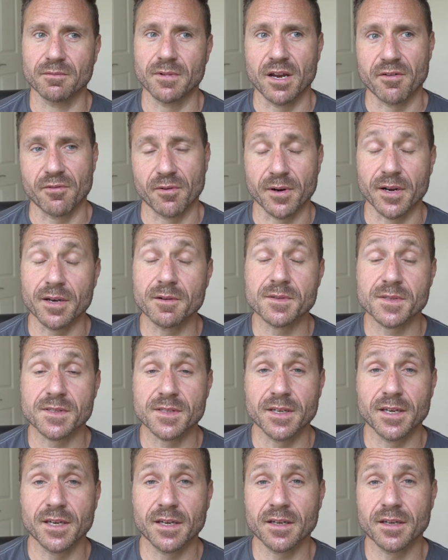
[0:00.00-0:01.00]
everyone else
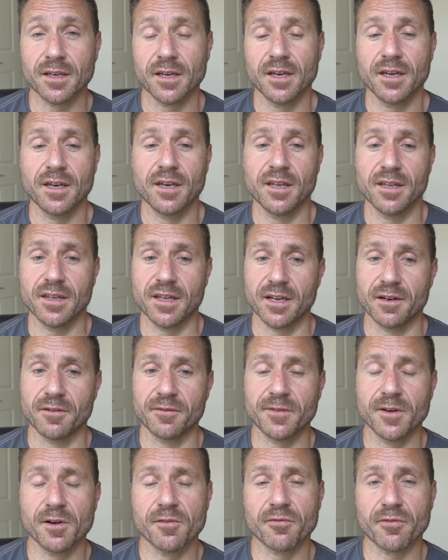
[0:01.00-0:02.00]
seeing, then
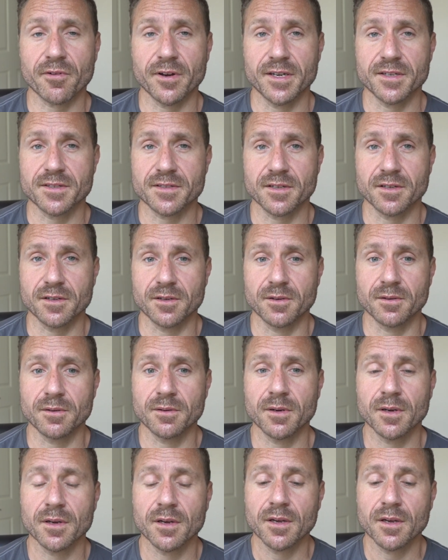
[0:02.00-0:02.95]
feel free to